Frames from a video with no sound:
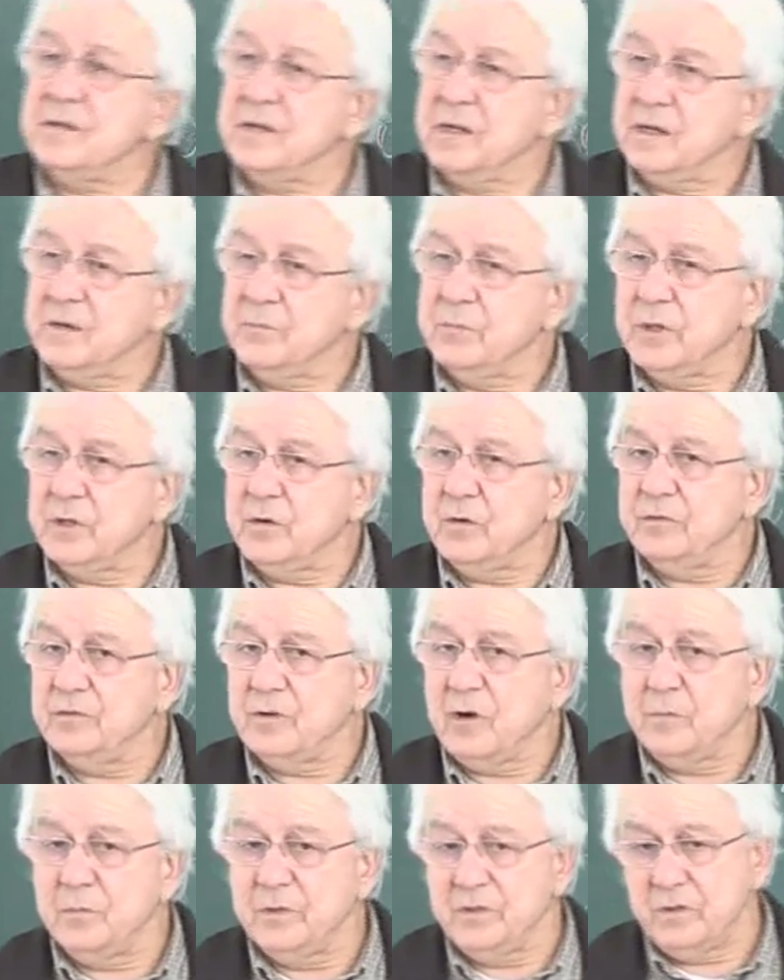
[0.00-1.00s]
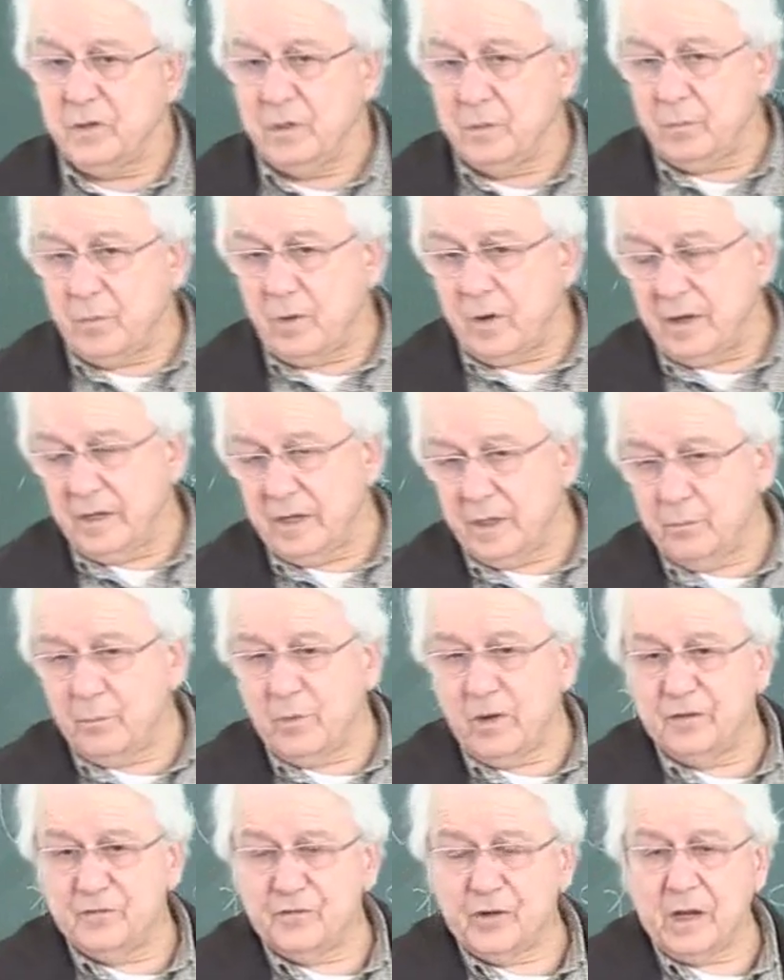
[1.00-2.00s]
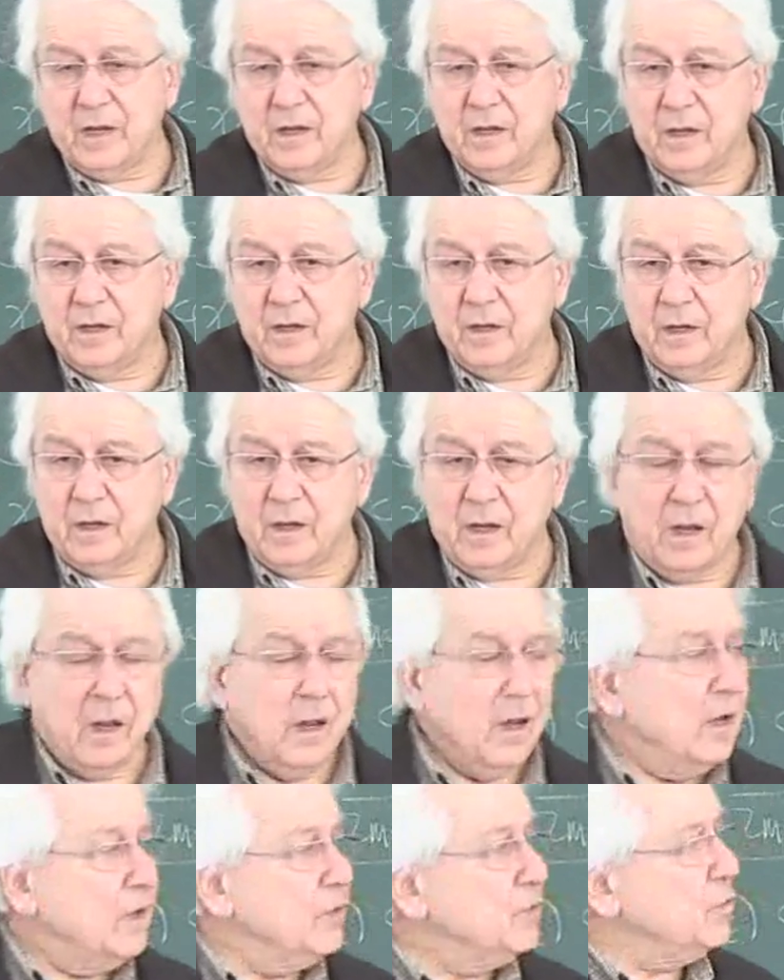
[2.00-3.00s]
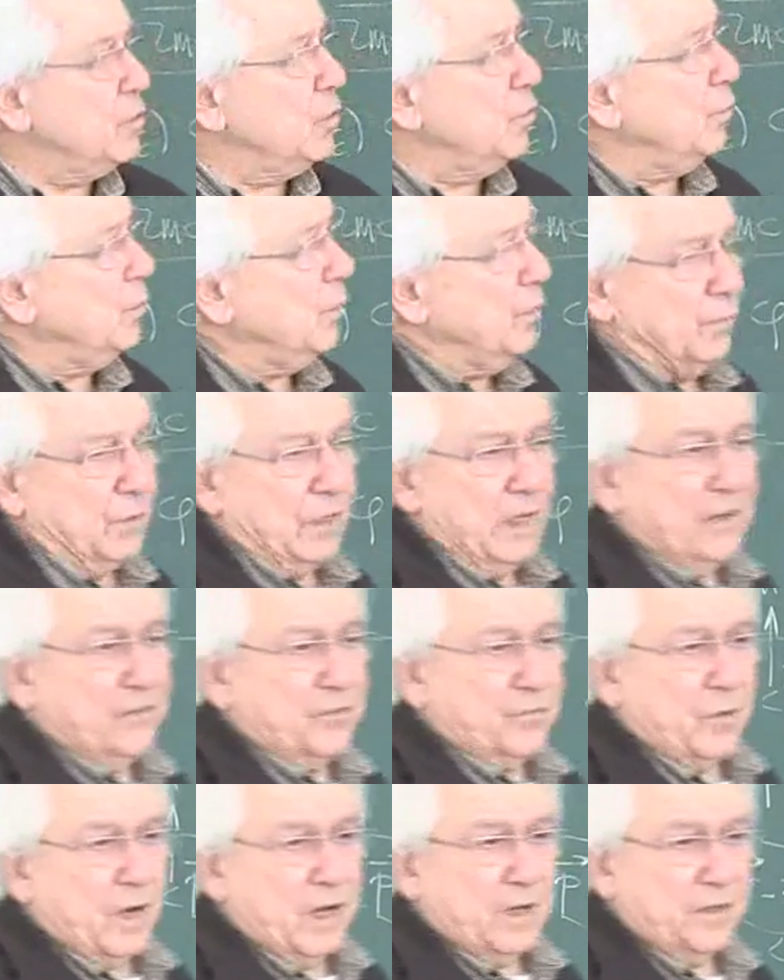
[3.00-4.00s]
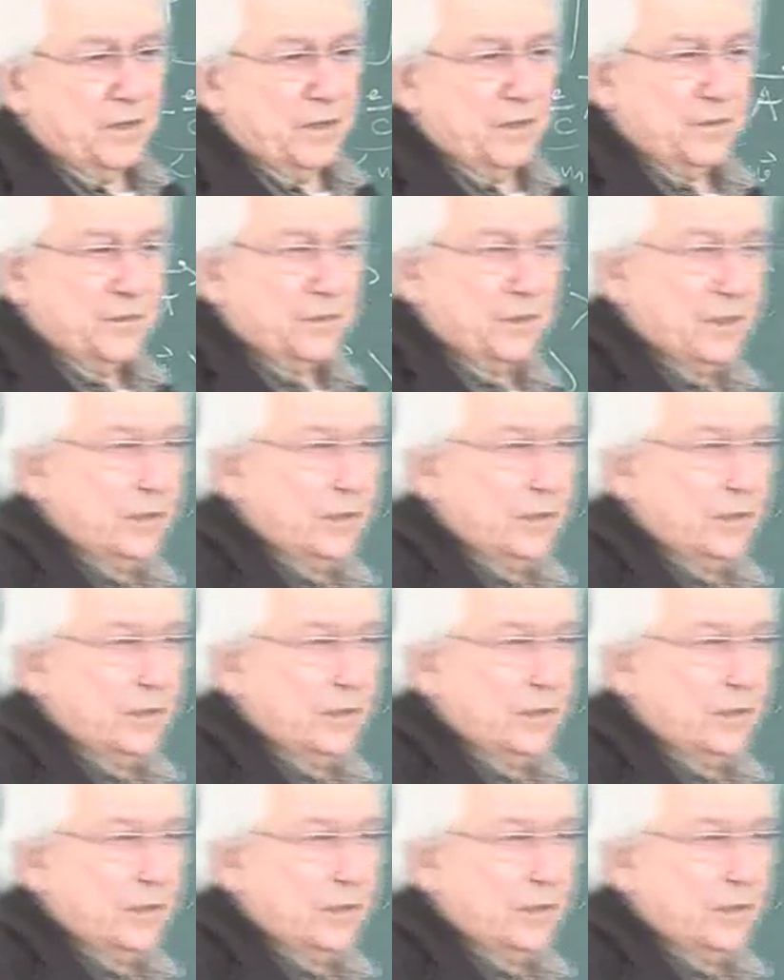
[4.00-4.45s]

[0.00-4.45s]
thing because arbitrary pi and pi j. So let's write this